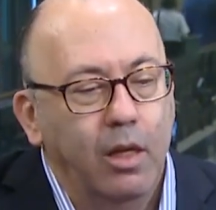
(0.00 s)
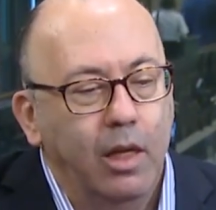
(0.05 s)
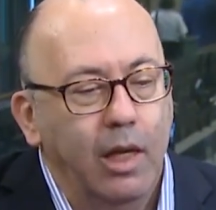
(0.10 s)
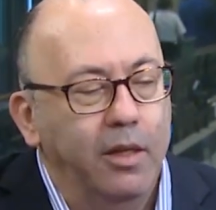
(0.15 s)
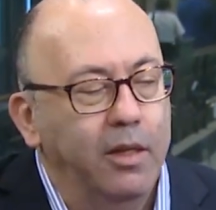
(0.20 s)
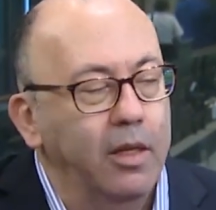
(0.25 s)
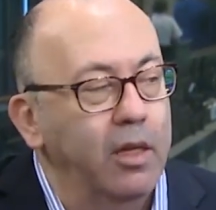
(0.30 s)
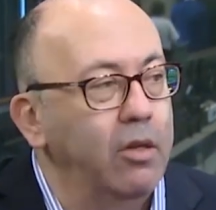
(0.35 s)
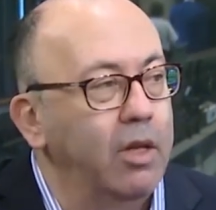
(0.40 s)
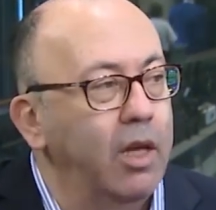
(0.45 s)

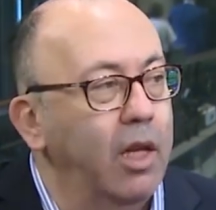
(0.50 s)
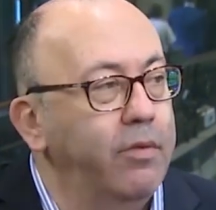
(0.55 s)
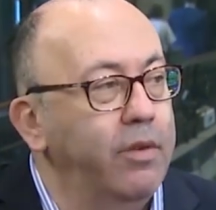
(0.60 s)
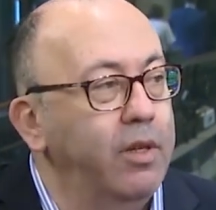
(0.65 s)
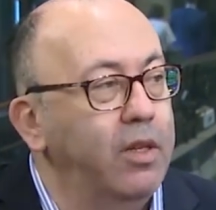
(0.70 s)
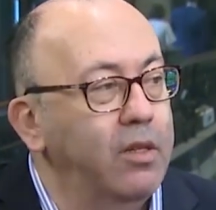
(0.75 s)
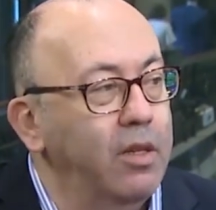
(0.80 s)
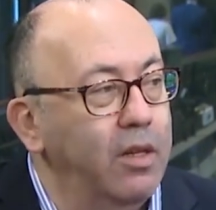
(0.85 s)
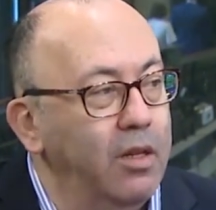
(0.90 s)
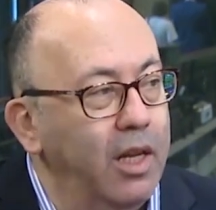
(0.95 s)
And then you have
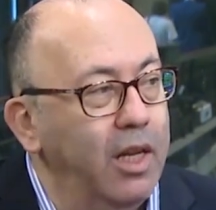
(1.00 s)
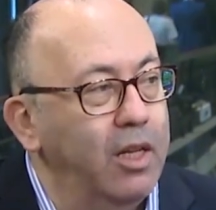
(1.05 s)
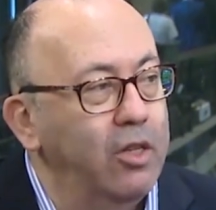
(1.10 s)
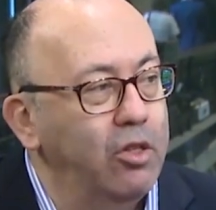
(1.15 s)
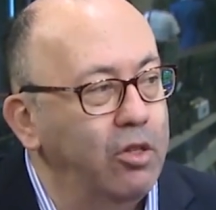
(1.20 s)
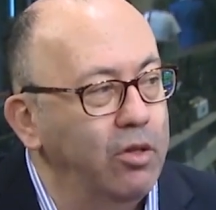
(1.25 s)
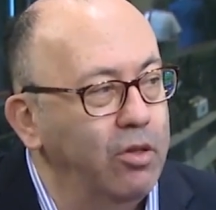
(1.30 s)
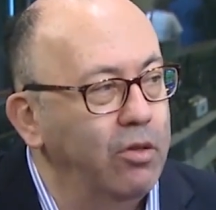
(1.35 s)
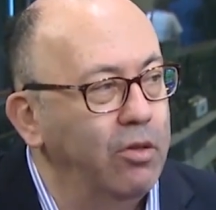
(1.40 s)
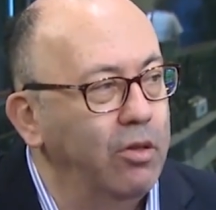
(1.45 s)

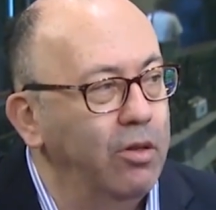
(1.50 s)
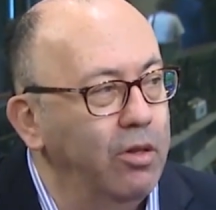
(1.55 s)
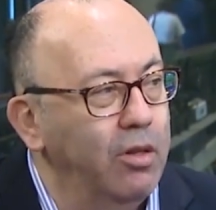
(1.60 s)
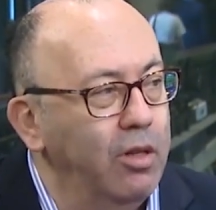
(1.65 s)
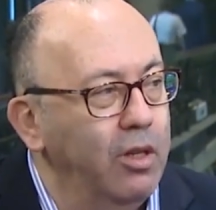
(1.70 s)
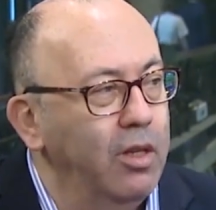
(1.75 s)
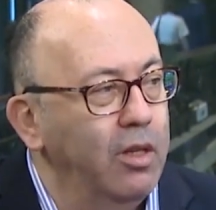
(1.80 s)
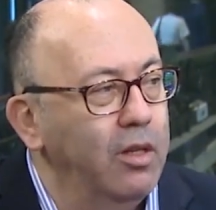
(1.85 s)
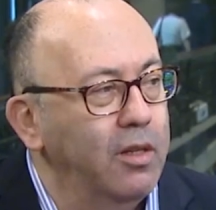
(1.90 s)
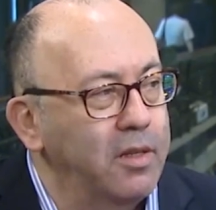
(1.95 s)
international
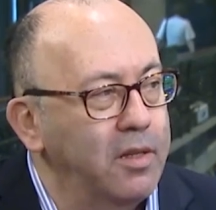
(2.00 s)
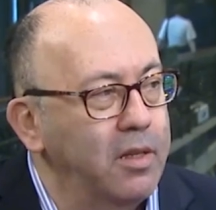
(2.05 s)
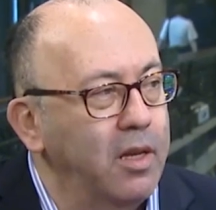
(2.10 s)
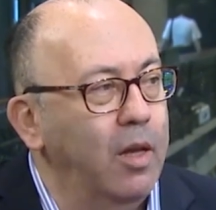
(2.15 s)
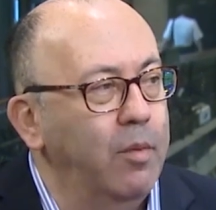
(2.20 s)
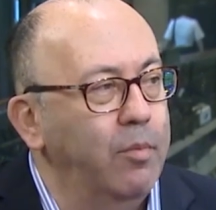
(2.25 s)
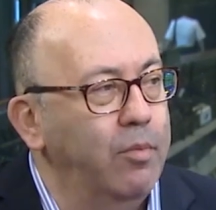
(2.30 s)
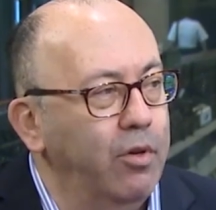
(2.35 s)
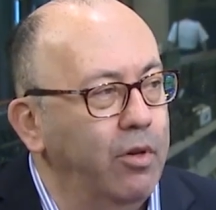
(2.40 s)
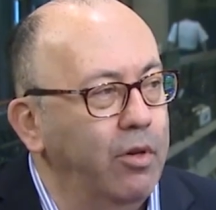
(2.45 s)

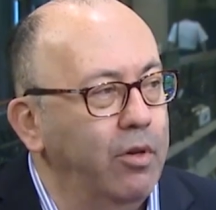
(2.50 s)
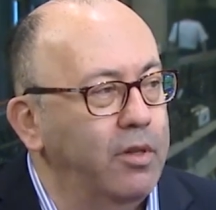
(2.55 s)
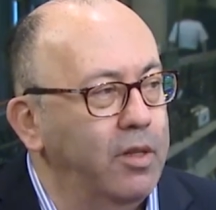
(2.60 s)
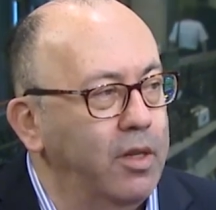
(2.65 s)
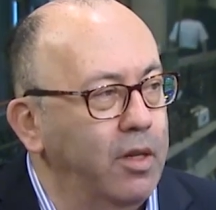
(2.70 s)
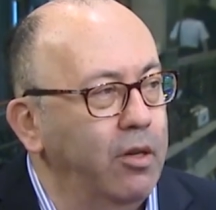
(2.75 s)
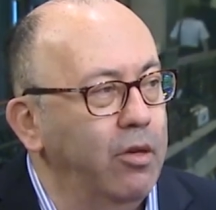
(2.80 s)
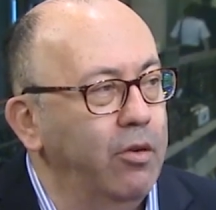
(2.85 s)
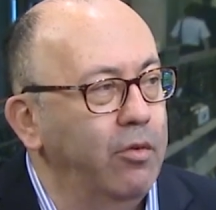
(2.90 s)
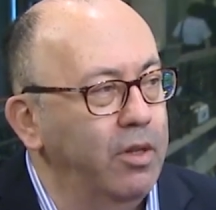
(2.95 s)
cyber
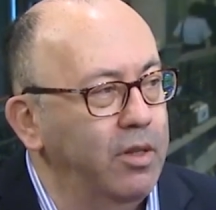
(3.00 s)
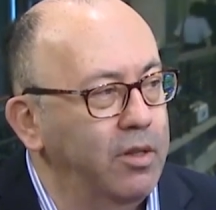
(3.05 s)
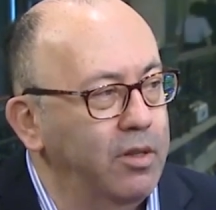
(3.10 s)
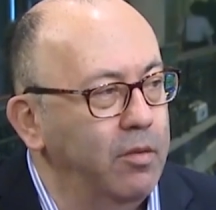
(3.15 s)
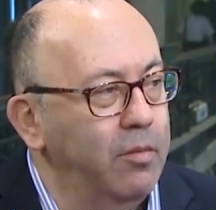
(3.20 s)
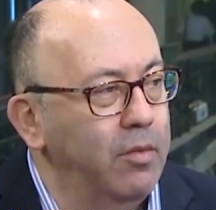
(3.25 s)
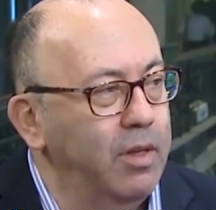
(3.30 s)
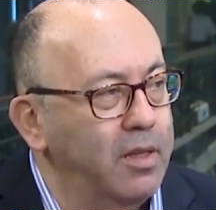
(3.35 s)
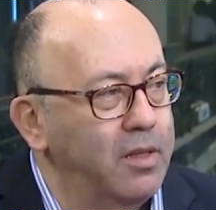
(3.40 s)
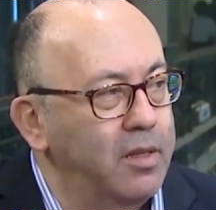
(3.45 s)

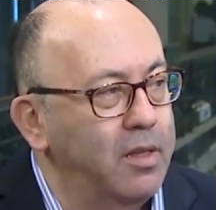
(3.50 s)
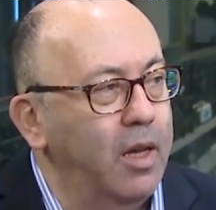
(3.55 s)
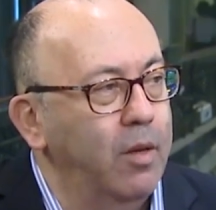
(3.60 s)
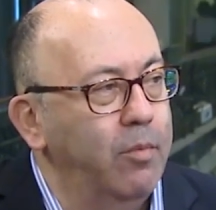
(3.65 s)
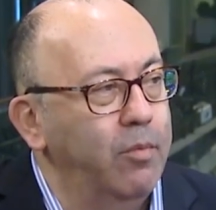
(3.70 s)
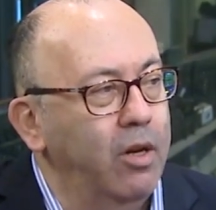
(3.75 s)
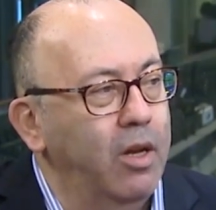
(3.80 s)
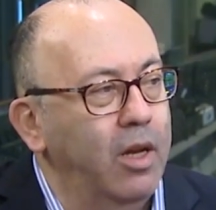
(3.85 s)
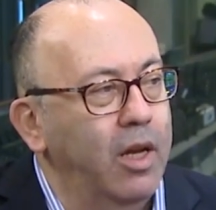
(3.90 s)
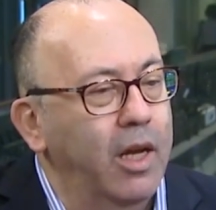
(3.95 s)
terrorism and
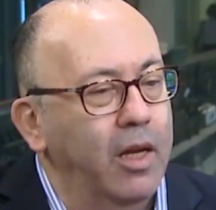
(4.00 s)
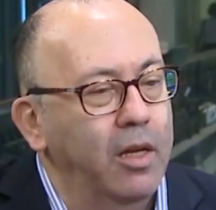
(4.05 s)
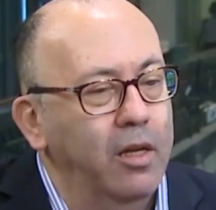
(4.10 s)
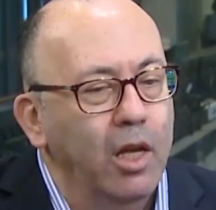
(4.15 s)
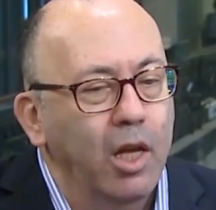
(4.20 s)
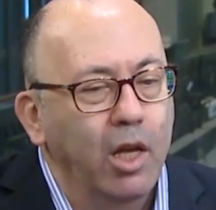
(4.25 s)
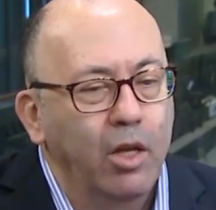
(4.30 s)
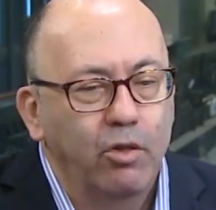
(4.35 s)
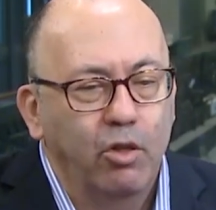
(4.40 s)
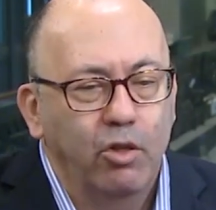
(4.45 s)
cyber hack
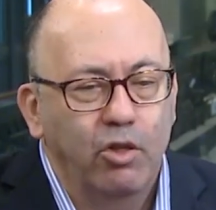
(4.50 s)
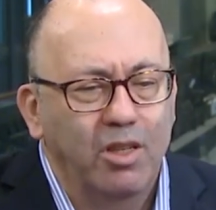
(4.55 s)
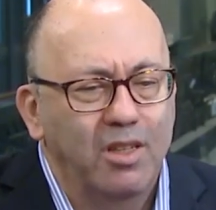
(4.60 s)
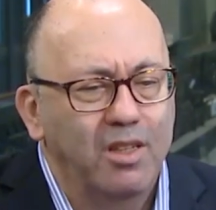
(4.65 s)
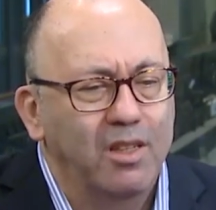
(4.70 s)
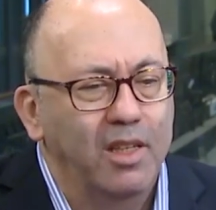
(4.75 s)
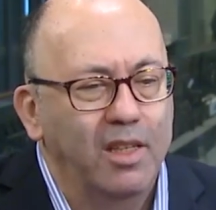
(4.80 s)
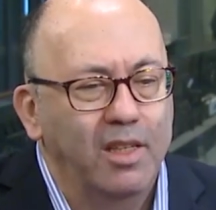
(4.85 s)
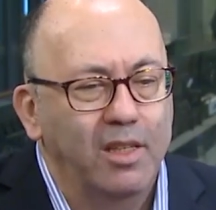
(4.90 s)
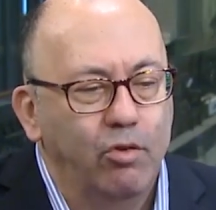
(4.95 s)
to
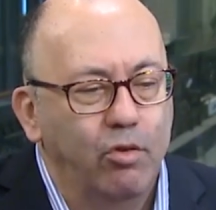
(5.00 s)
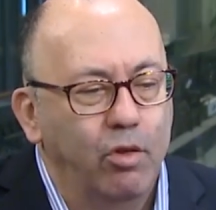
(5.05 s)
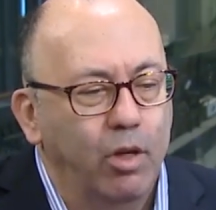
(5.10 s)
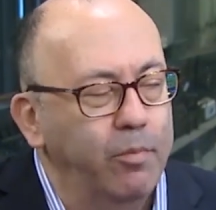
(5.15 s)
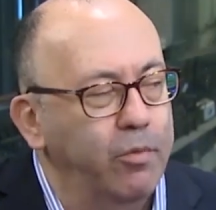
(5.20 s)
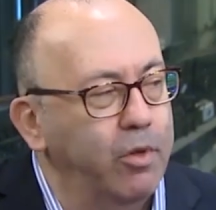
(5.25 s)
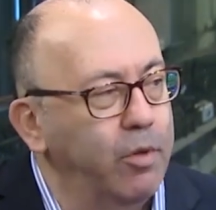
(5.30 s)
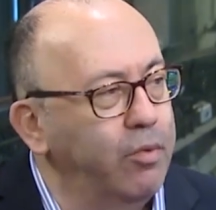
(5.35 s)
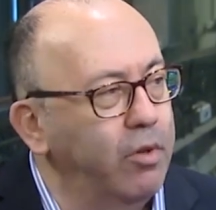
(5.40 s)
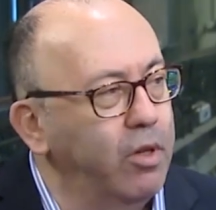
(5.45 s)
just
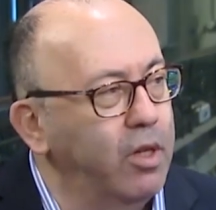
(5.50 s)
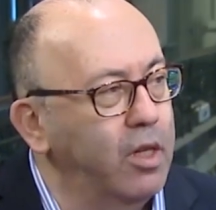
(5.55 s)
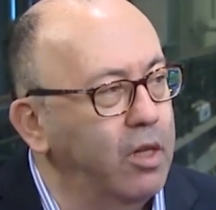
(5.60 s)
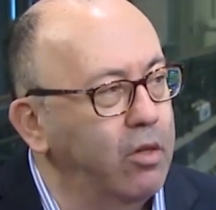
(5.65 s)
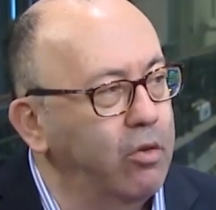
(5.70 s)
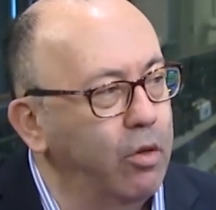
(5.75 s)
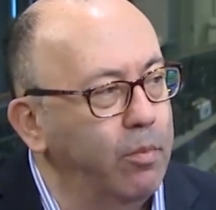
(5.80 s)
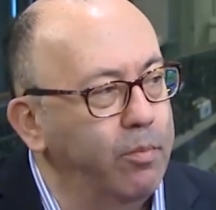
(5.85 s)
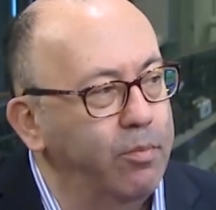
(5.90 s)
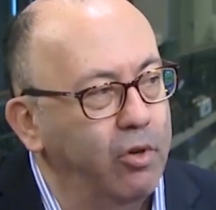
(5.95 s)
disrupt the
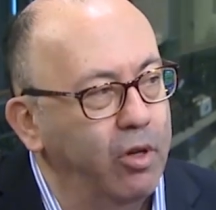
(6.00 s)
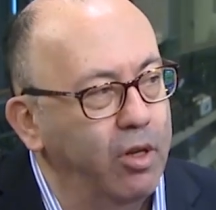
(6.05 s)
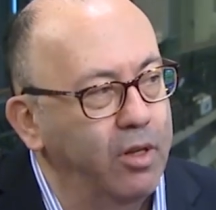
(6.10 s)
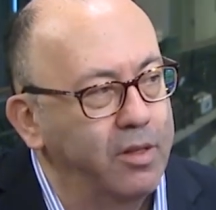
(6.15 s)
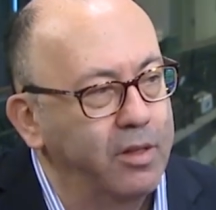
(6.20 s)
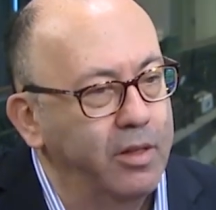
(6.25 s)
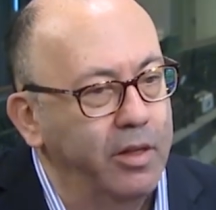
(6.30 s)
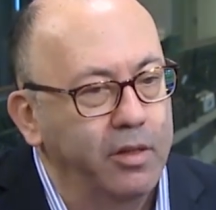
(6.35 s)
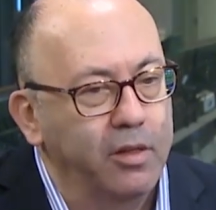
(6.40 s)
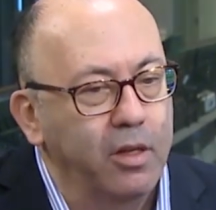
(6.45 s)
political
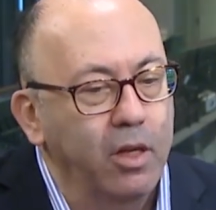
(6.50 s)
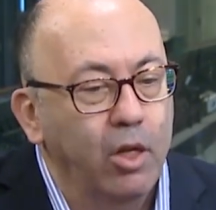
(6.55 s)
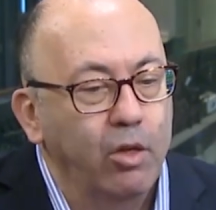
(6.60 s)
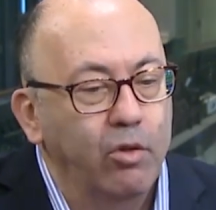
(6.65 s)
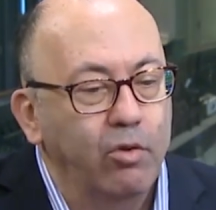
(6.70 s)
process,